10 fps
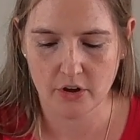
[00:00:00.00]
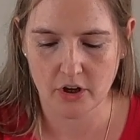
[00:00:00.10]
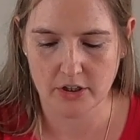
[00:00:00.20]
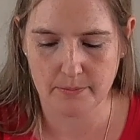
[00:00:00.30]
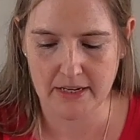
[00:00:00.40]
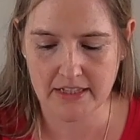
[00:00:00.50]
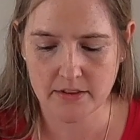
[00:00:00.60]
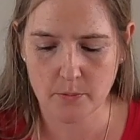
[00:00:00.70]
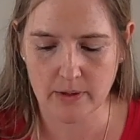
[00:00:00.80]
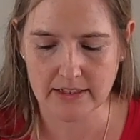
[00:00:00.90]
God
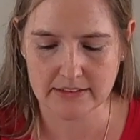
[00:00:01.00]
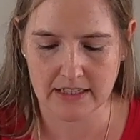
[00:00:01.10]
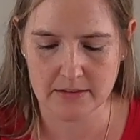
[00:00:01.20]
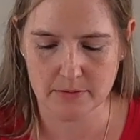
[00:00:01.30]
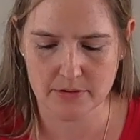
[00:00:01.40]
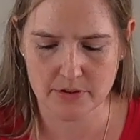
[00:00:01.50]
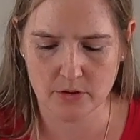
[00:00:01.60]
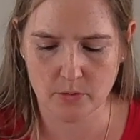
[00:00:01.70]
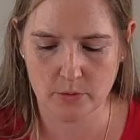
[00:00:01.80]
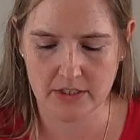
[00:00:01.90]
made the wild animals
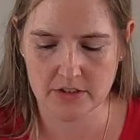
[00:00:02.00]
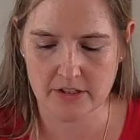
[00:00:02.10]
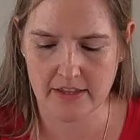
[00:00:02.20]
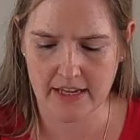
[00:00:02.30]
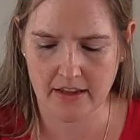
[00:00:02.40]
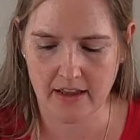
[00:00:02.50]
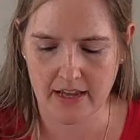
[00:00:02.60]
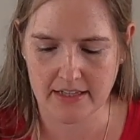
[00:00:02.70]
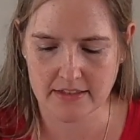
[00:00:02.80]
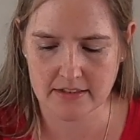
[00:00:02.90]
according to their
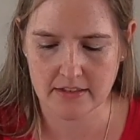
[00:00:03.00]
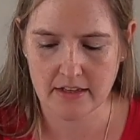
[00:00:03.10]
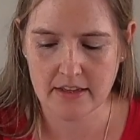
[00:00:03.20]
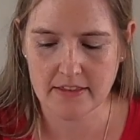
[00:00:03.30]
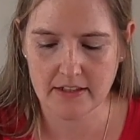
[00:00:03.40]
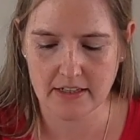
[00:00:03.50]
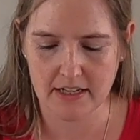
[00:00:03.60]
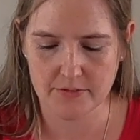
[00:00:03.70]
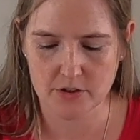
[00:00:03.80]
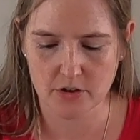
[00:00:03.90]
kinds, the
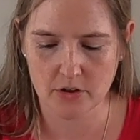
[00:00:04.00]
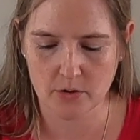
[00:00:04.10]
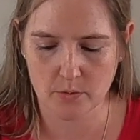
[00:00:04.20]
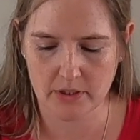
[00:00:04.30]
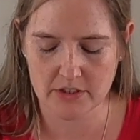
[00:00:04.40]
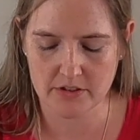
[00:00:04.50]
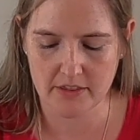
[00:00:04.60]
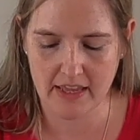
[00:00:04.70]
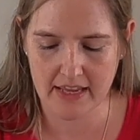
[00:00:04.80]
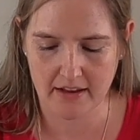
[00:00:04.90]
livestock according to
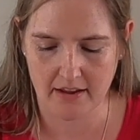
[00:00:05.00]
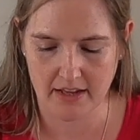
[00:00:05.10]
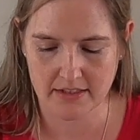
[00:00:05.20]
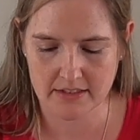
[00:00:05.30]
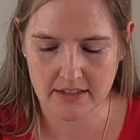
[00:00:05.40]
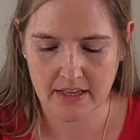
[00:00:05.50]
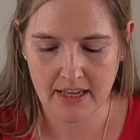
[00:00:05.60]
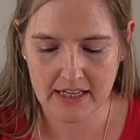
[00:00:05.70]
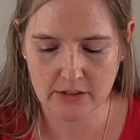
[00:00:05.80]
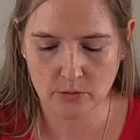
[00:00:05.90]
their kinds,
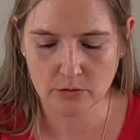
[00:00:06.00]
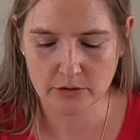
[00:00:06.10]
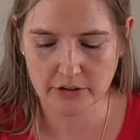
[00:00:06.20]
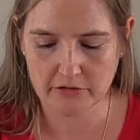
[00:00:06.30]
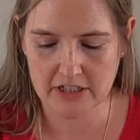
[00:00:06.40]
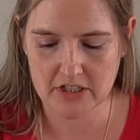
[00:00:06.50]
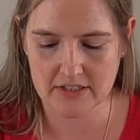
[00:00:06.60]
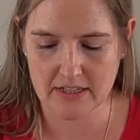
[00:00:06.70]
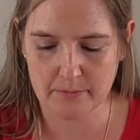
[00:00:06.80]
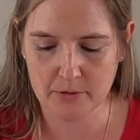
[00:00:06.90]
and all the
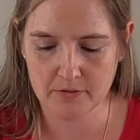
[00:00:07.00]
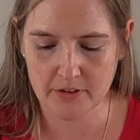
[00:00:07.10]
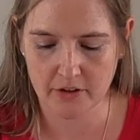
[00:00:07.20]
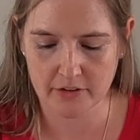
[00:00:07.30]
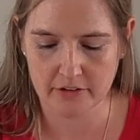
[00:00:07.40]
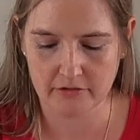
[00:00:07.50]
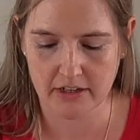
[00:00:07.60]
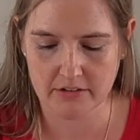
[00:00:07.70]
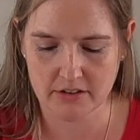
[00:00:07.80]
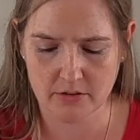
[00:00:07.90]
creatures that move along the
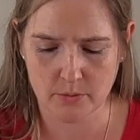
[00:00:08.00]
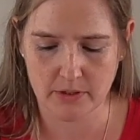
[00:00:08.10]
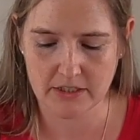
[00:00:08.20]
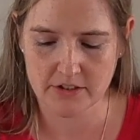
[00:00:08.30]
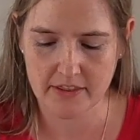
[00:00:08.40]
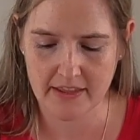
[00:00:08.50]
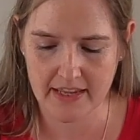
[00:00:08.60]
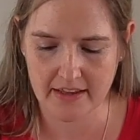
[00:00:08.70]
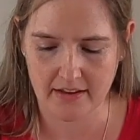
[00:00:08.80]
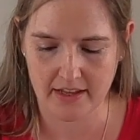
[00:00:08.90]
ground according to
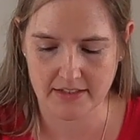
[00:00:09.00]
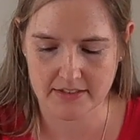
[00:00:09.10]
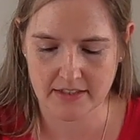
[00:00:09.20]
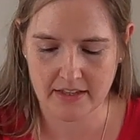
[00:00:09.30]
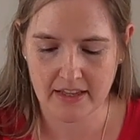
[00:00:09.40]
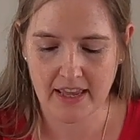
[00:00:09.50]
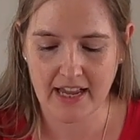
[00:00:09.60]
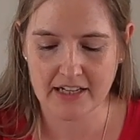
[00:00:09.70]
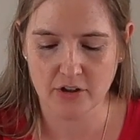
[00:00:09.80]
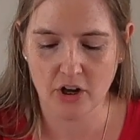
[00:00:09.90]
their kinds.
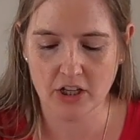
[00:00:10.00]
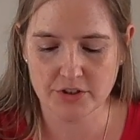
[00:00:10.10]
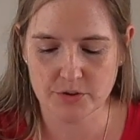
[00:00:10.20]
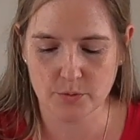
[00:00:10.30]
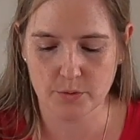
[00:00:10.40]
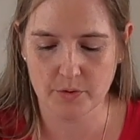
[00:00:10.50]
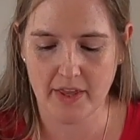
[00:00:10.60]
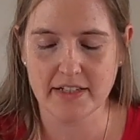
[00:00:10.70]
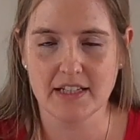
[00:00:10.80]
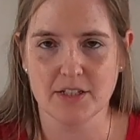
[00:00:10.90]
And God saw
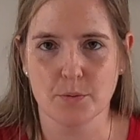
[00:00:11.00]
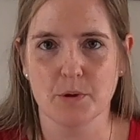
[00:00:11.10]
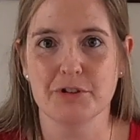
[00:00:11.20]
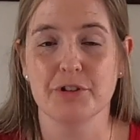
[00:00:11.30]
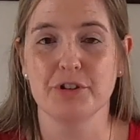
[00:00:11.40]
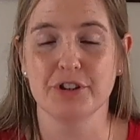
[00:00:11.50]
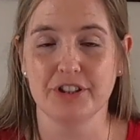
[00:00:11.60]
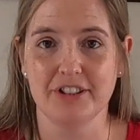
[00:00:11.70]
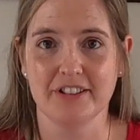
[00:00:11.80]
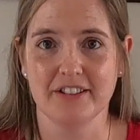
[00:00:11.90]
that it was
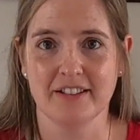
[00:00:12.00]
good.